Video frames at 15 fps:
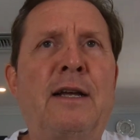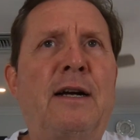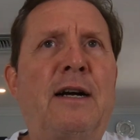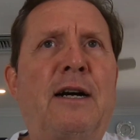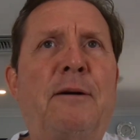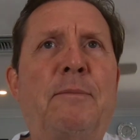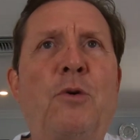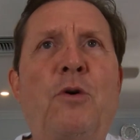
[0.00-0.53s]

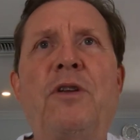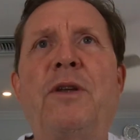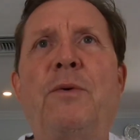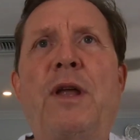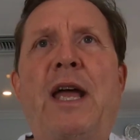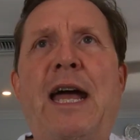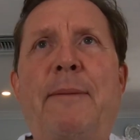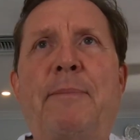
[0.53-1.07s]
are more
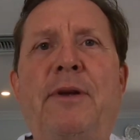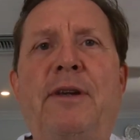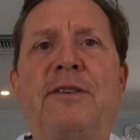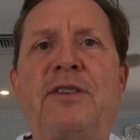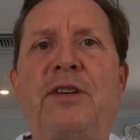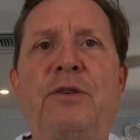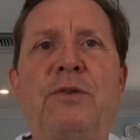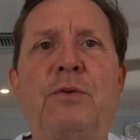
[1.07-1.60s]
than happy
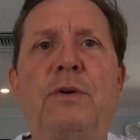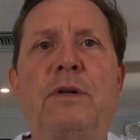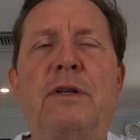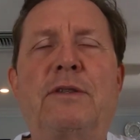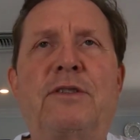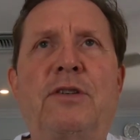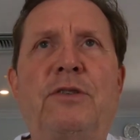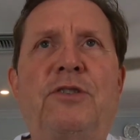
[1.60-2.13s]

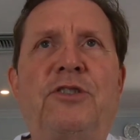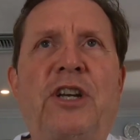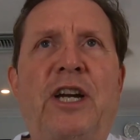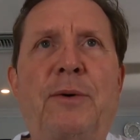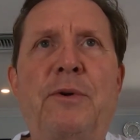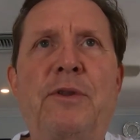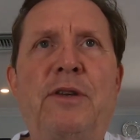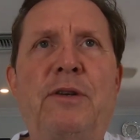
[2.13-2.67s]
to
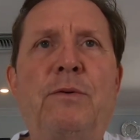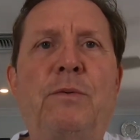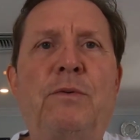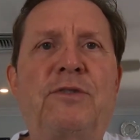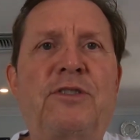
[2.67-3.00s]
share with you